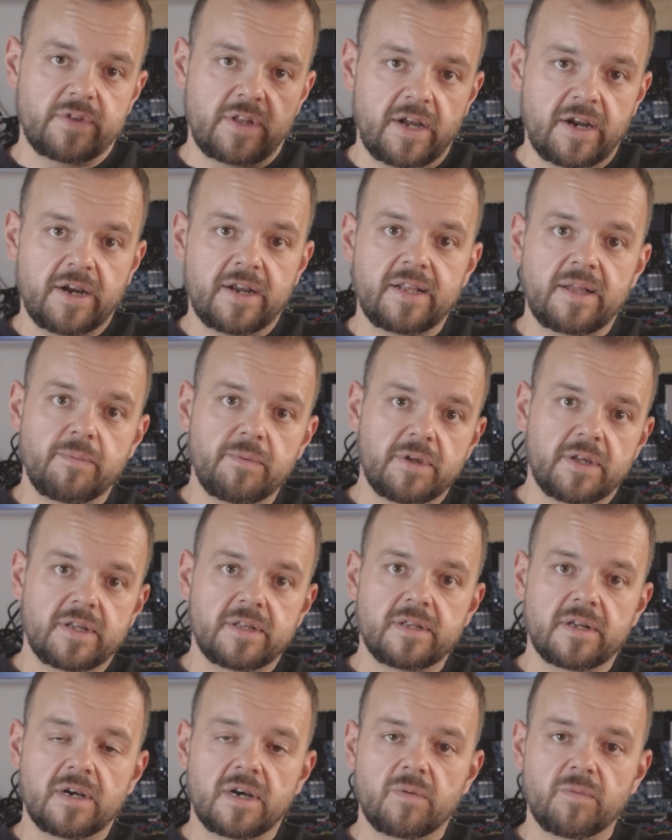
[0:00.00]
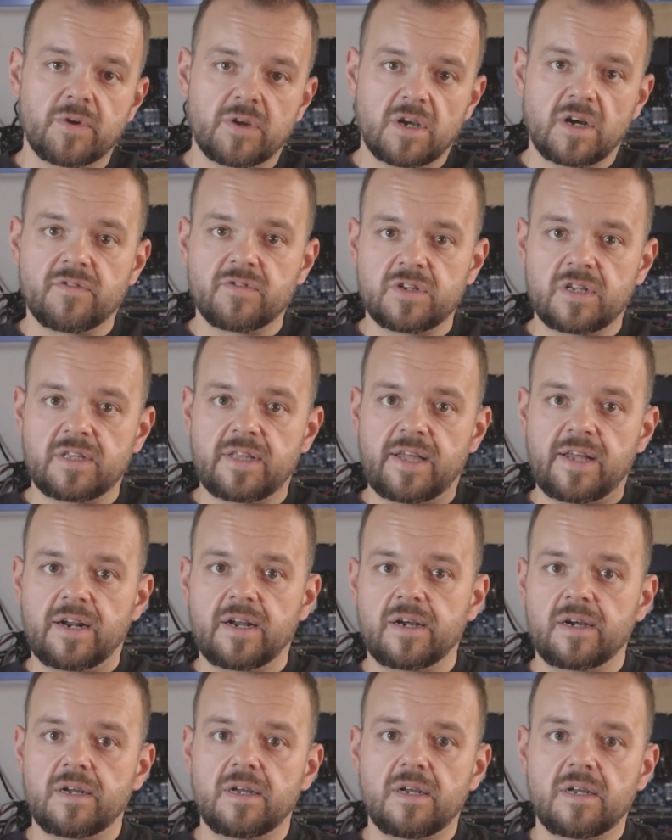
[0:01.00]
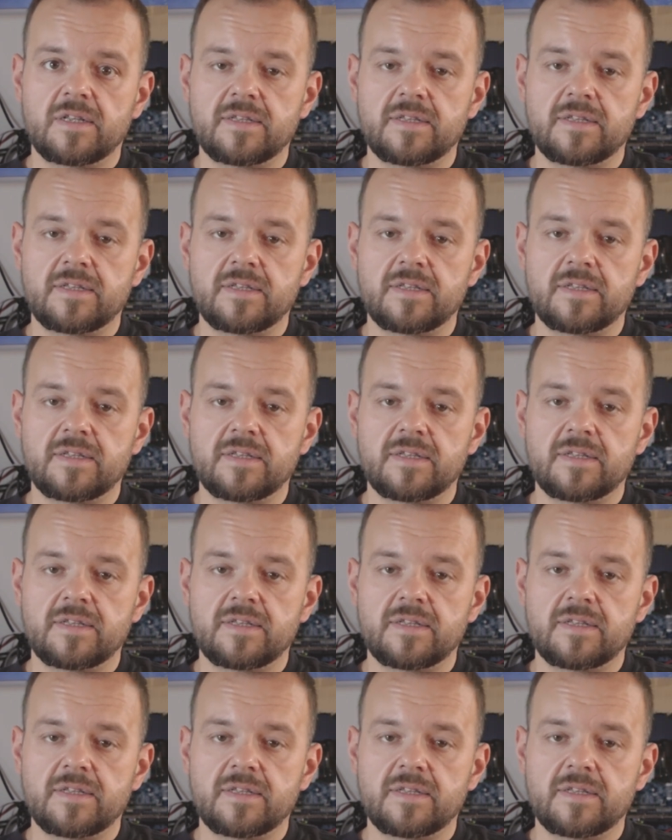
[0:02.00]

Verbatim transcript: there, and then we can uh, recover the data,